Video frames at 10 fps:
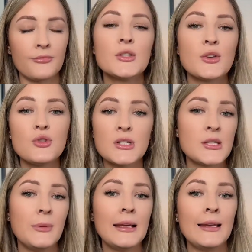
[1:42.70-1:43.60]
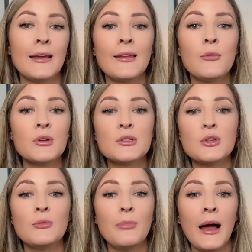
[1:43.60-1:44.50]
So just to be clear, they want to
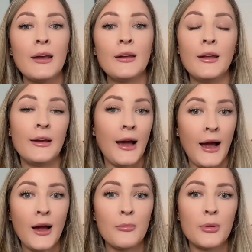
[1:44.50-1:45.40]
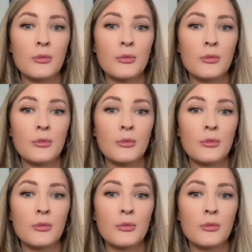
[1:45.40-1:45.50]
ban an app,